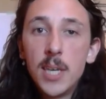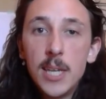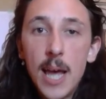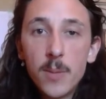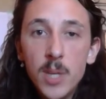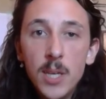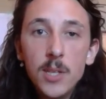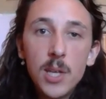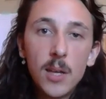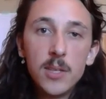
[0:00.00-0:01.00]
anatomy
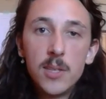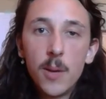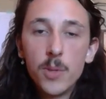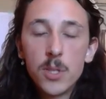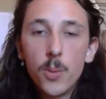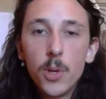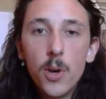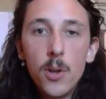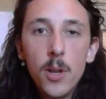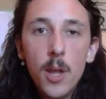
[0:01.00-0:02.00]
to understand what's going
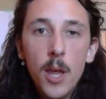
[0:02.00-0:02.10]
on,